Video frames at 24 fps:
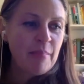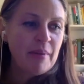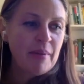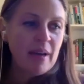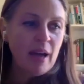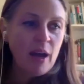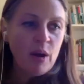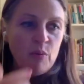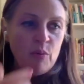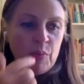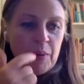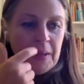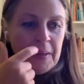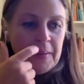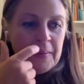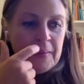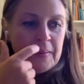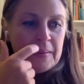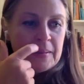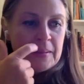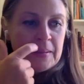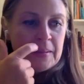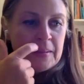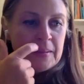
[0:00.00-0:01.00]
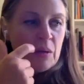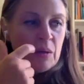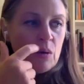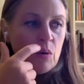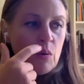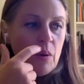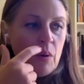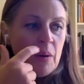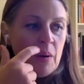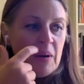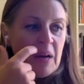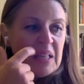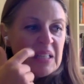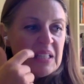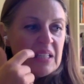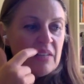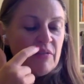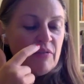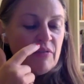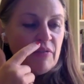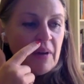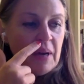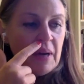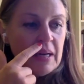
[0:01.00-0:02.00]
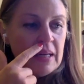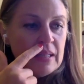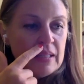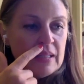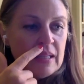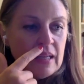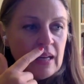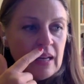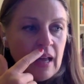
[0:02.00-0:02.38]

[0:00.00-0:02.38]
I read this little quote. I did find it.